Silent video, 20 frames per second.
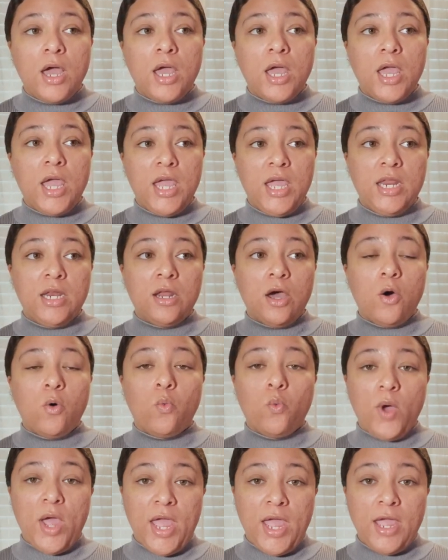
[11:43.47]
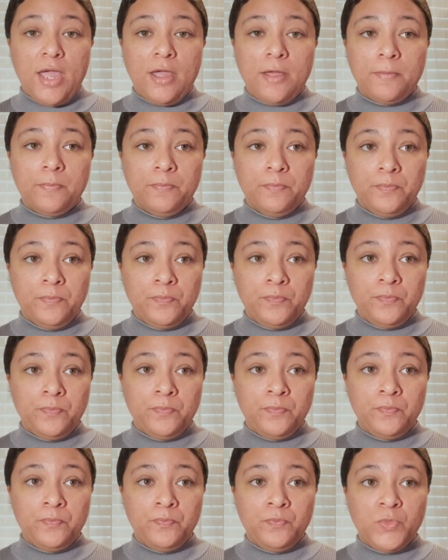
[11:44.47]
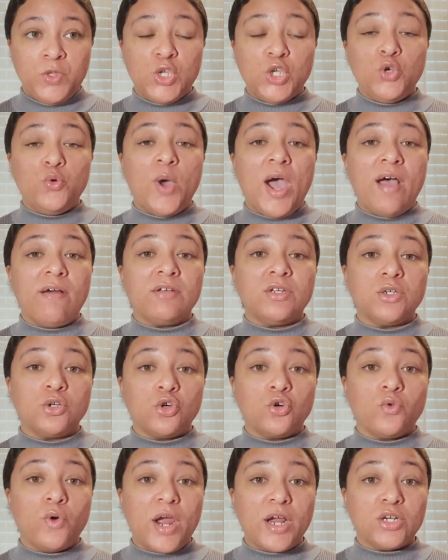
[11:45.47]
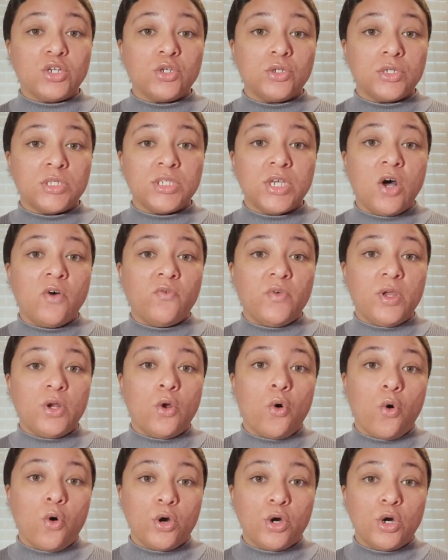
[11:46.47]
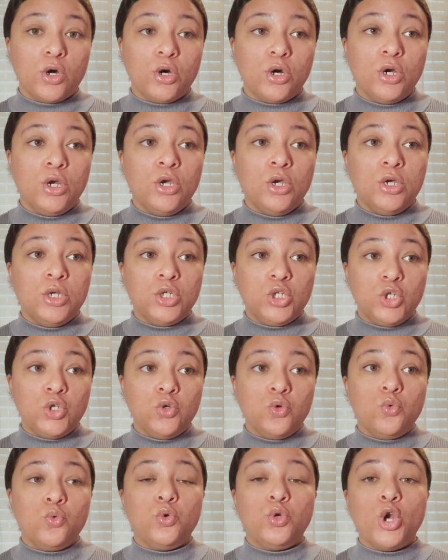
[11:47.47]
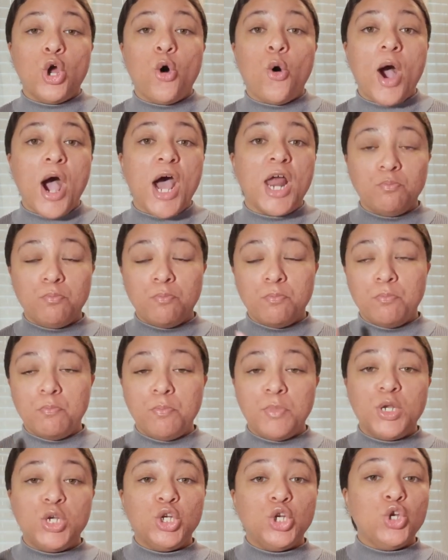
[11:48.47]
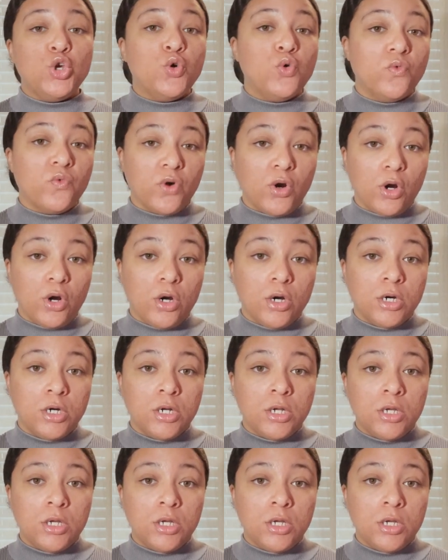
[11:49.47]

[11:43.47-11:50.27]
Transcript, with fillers: in a way you have to correct yourself in order to know how to maneuver